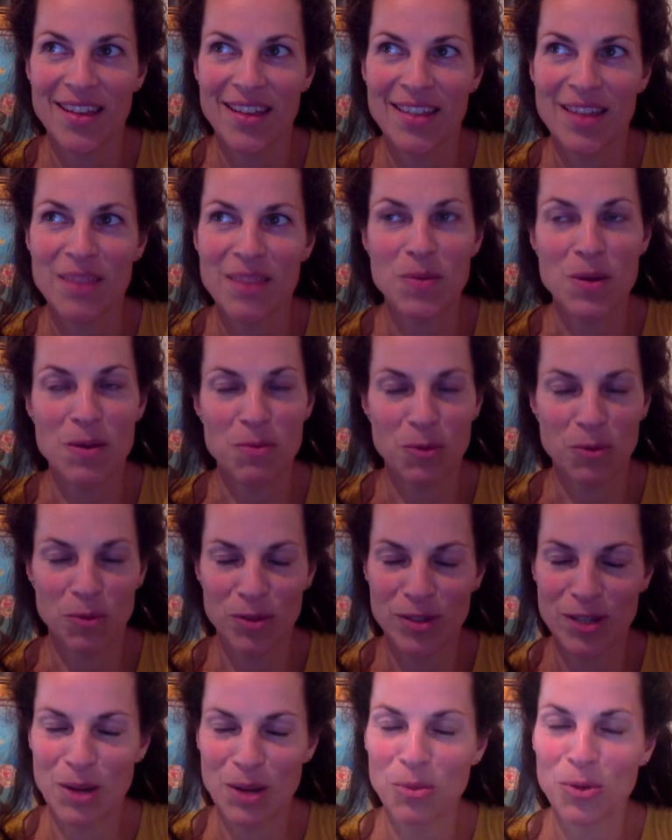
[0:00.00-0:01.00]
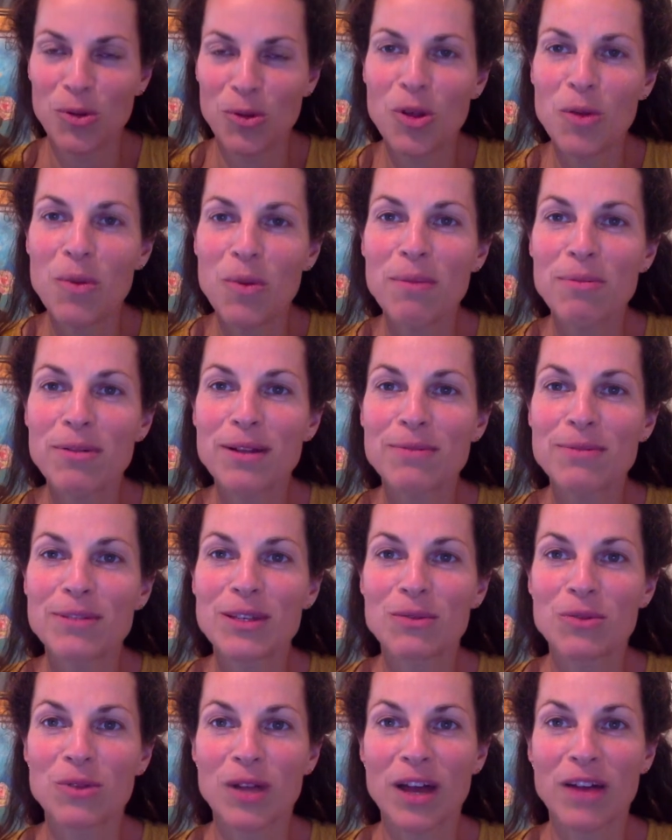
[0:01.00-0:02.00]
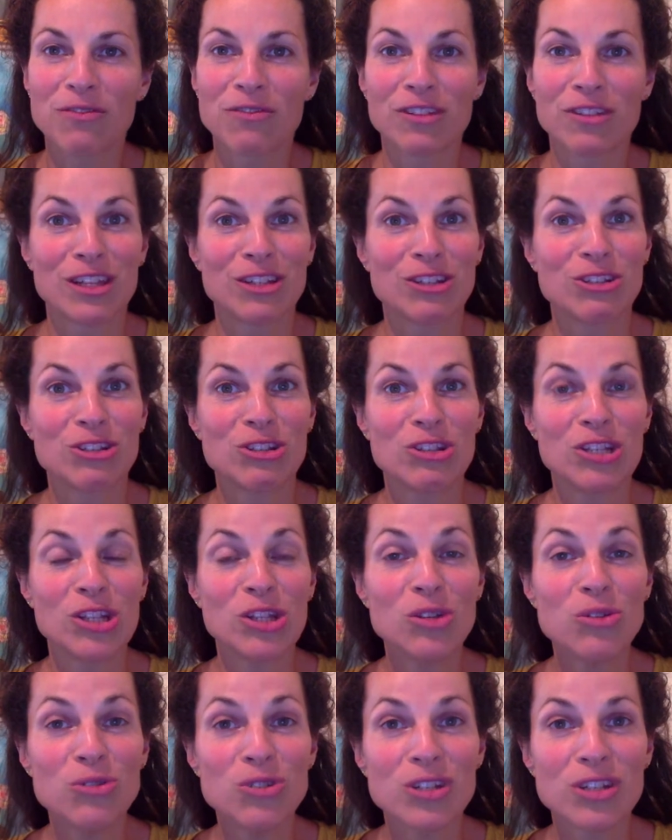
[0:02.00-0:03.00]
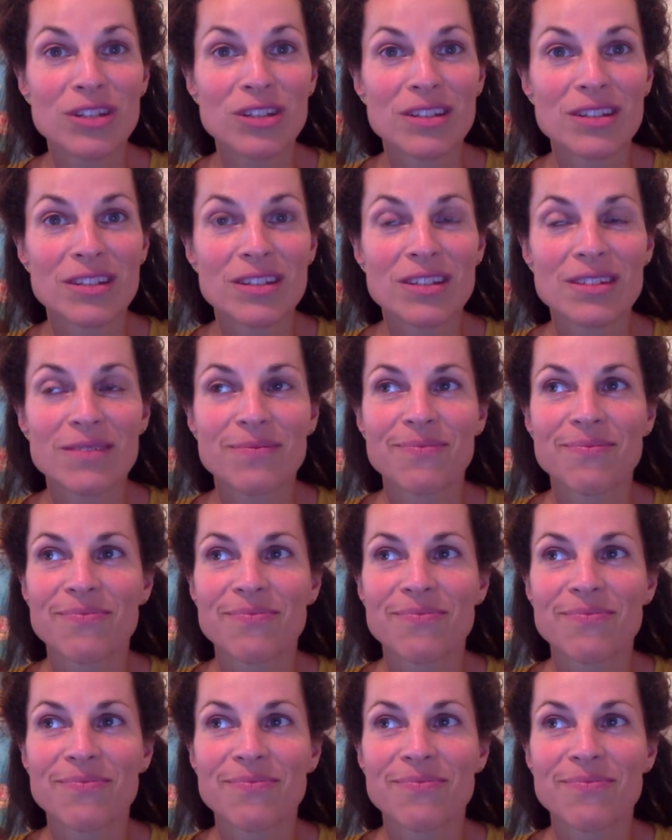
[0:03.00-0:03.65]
Like, people with temporal lobe epilepsy will have religious delusions.